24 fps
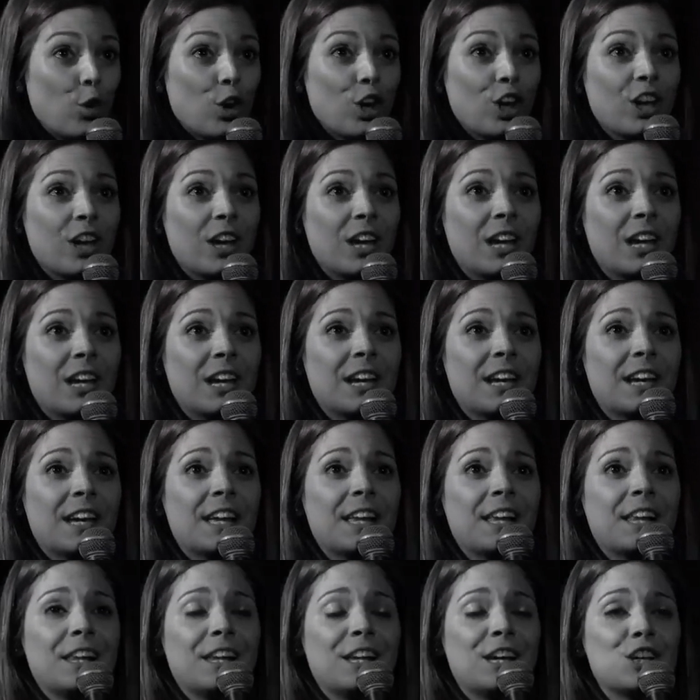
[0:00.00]

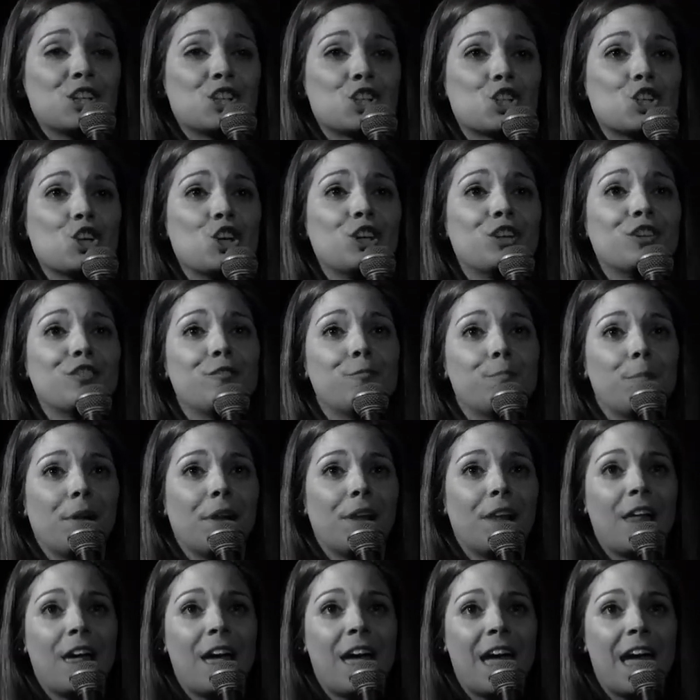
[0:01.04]
really should have
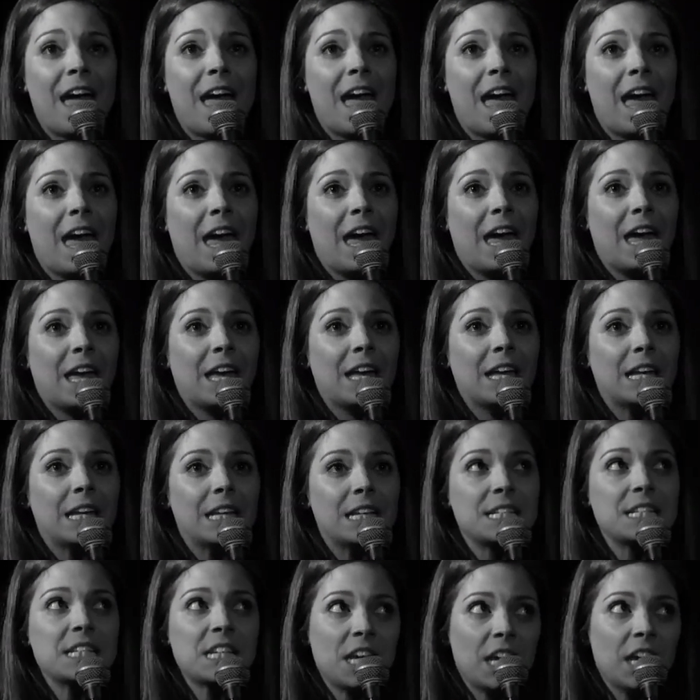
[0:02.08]

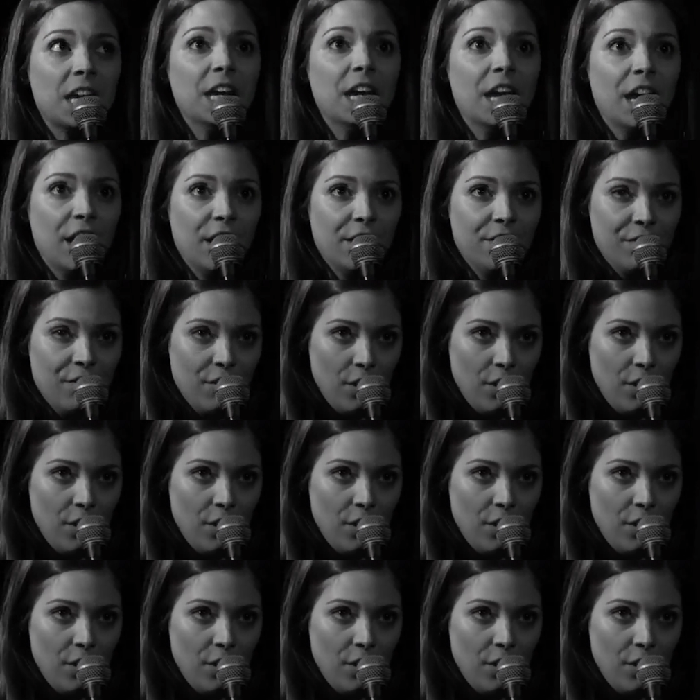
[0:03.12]
planned in it.